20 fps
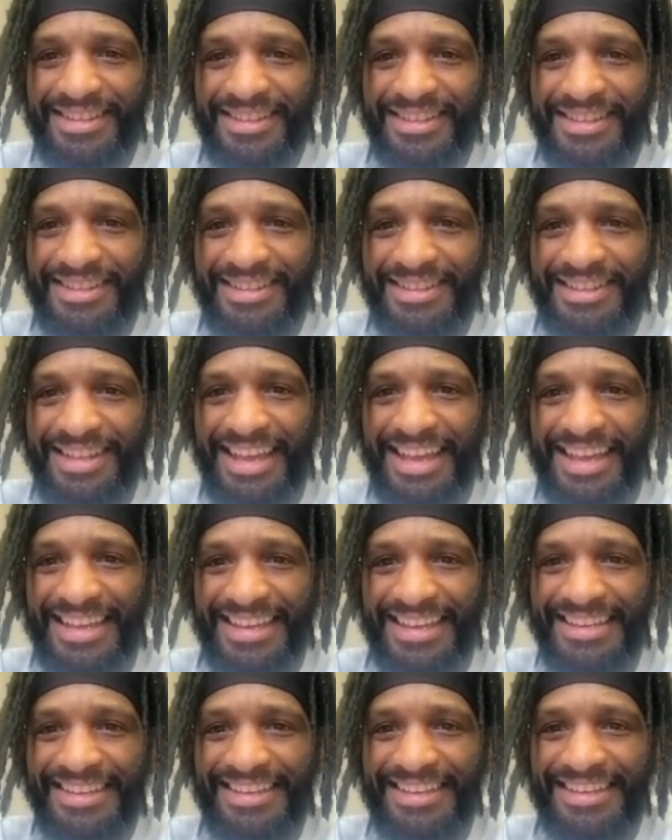
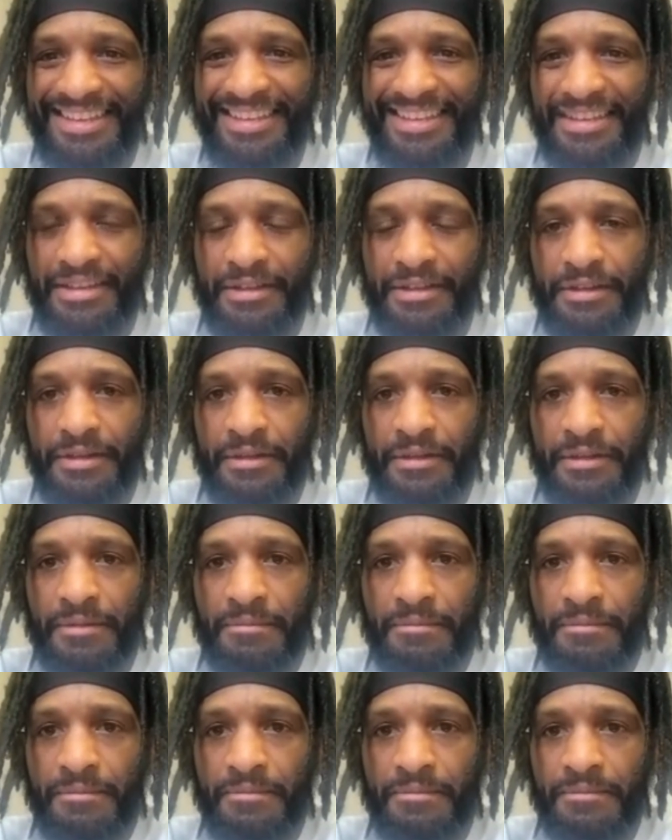
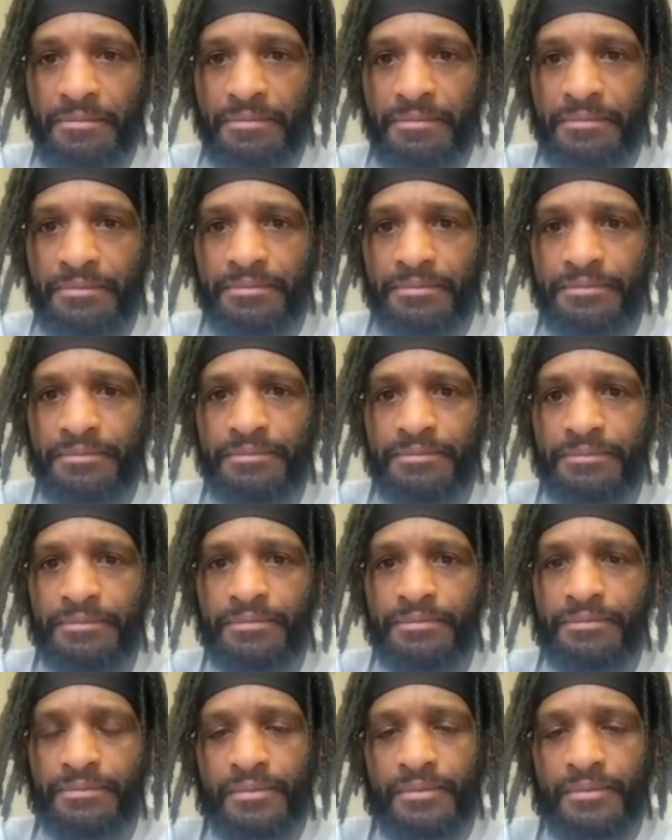(silent)